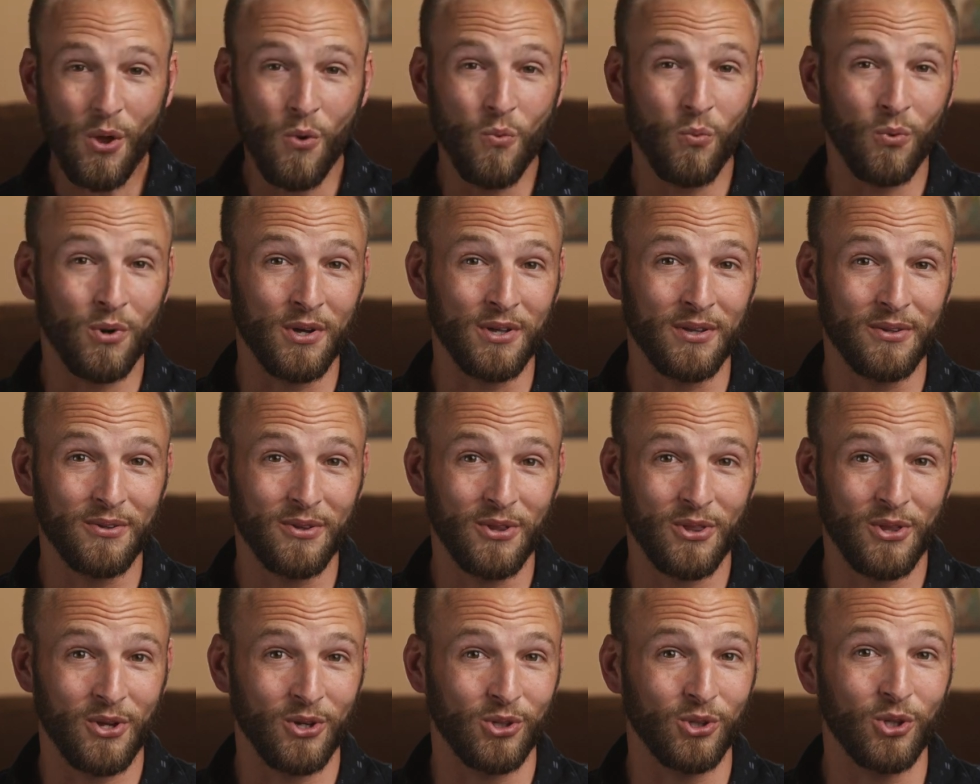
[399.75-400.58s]
Well,
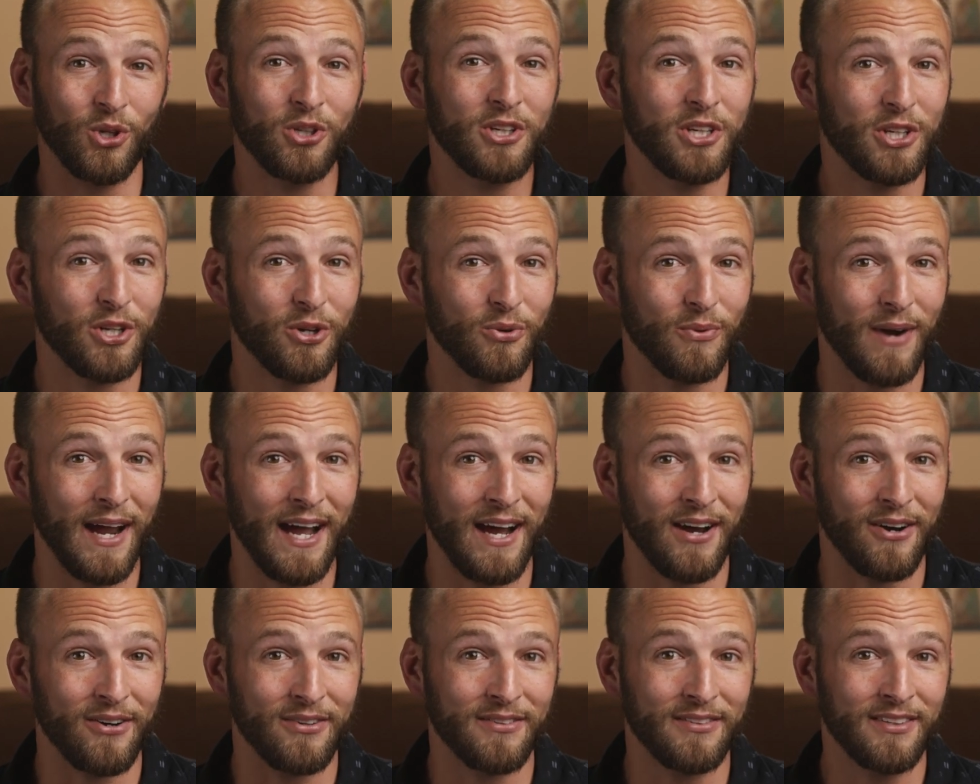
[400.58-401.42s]
they're looking
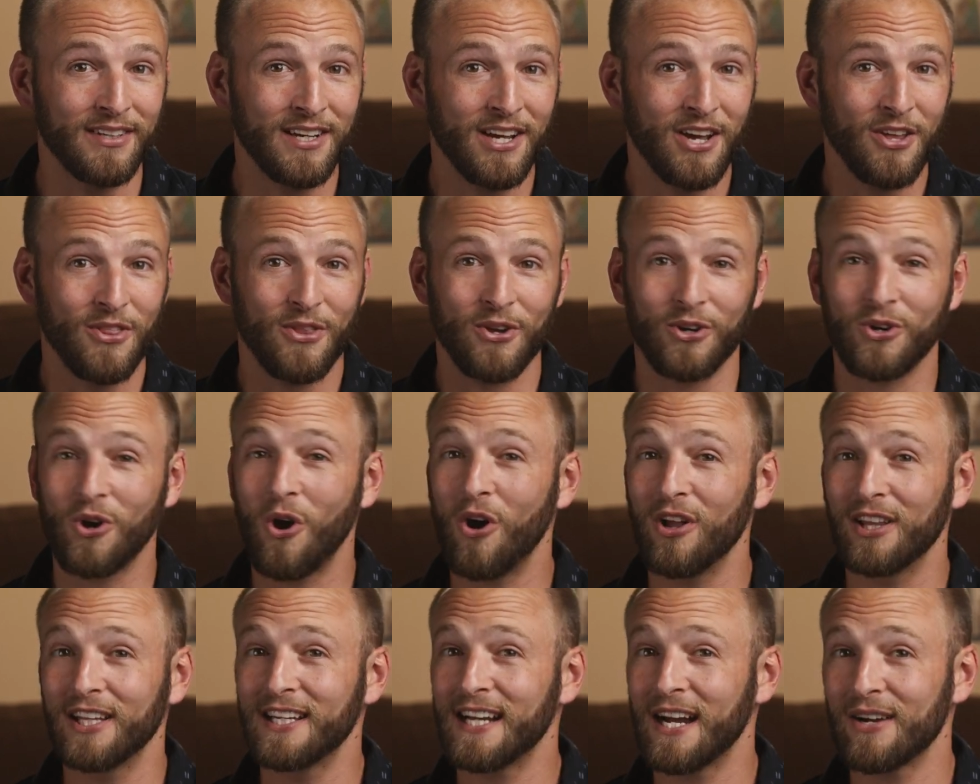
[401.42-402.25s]
around. They're
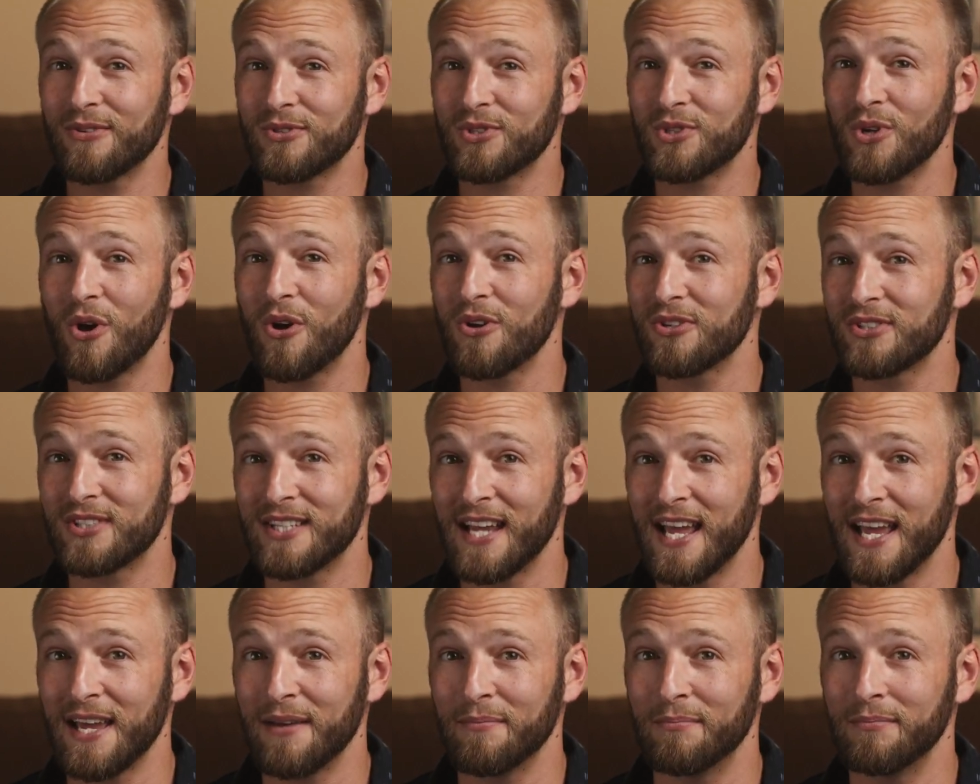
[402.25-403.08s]
calling out Saul's
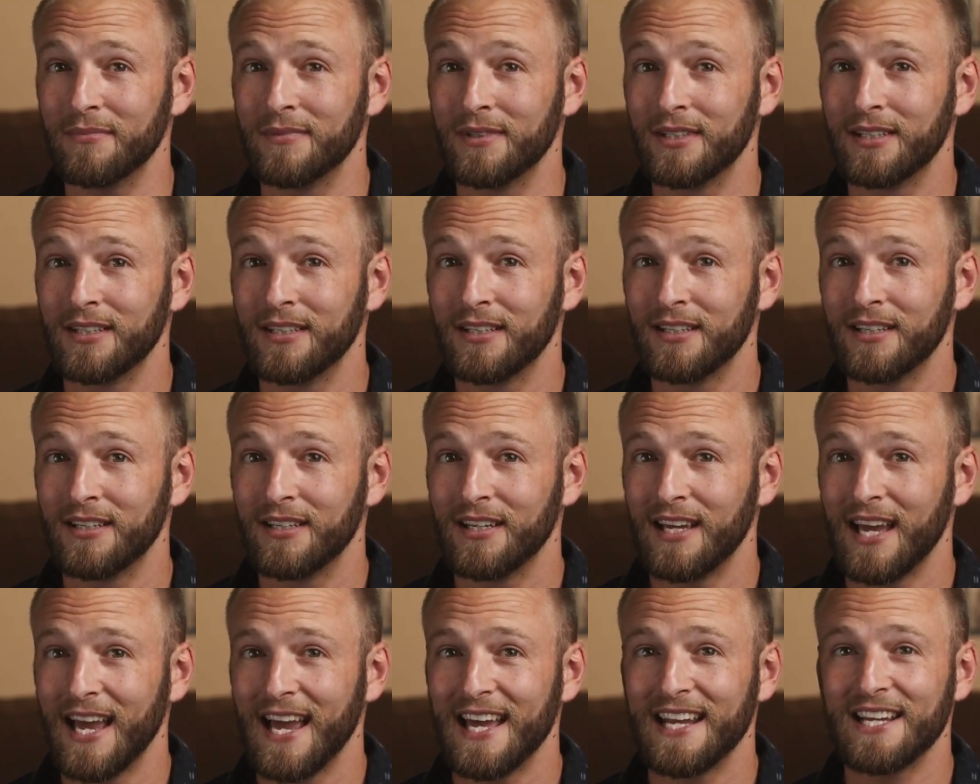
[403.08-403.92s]
name,
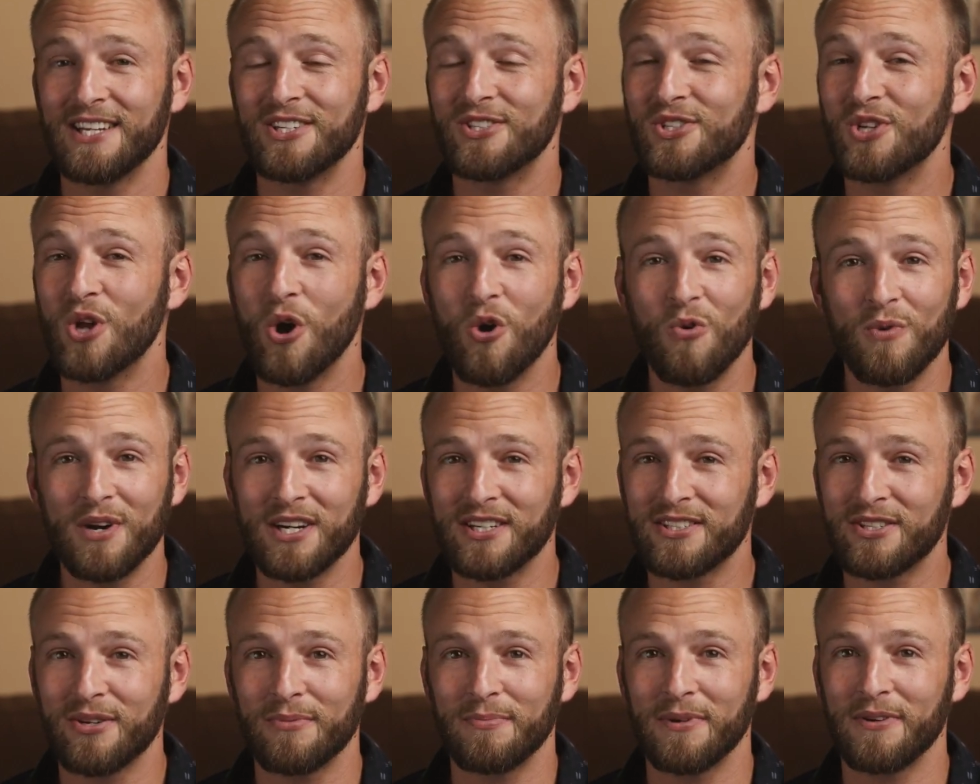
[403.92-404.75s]
and he's nowhere
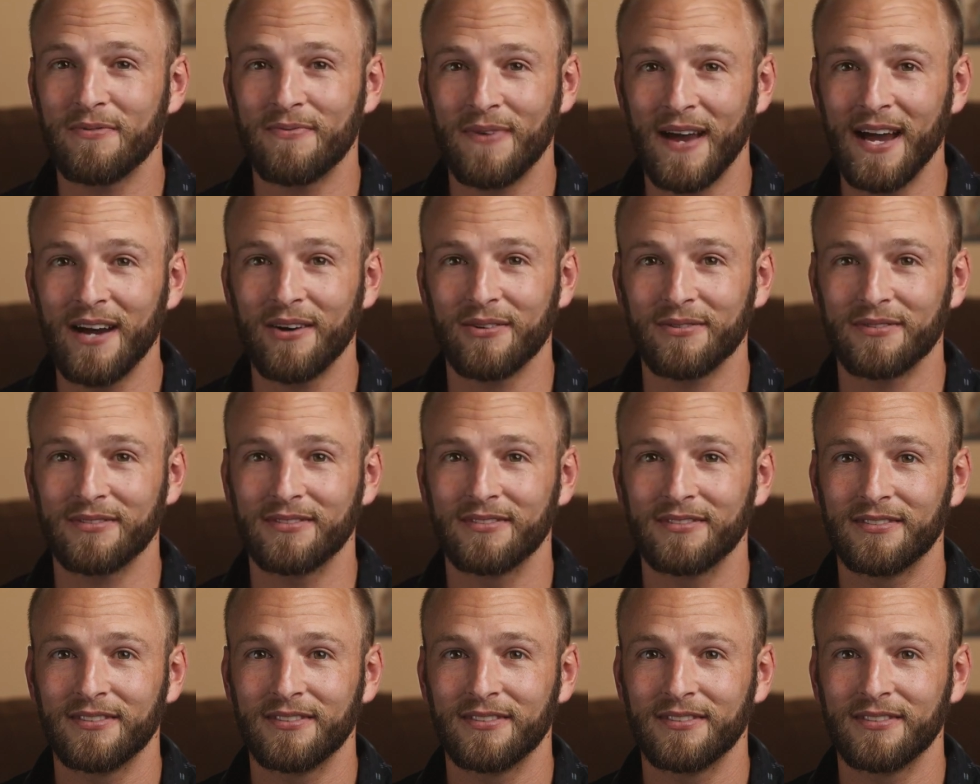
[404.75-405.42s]
to be found.